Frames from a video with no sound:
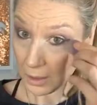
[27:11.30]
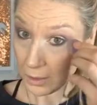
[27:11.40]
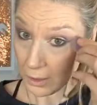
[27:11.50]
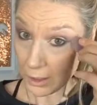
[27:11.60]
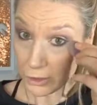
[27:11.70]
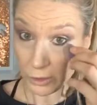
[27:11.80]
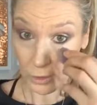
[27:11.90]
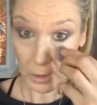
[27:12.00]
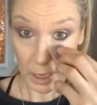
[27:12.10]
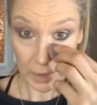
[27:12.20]
Gosh,
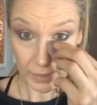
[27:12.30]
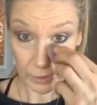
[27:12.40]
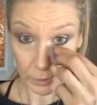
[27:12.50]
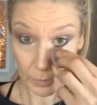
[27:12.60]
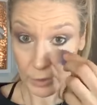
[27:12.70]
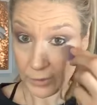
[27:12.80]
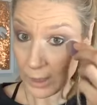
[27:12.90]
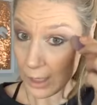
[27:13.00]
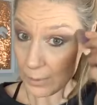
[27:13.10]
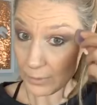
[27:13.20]
girl, I've had to remove an
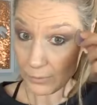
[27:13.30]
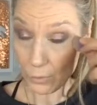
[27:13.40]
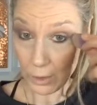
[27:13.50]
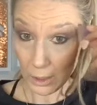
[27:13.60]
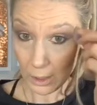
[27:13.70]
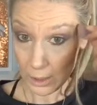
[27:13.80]
eye before.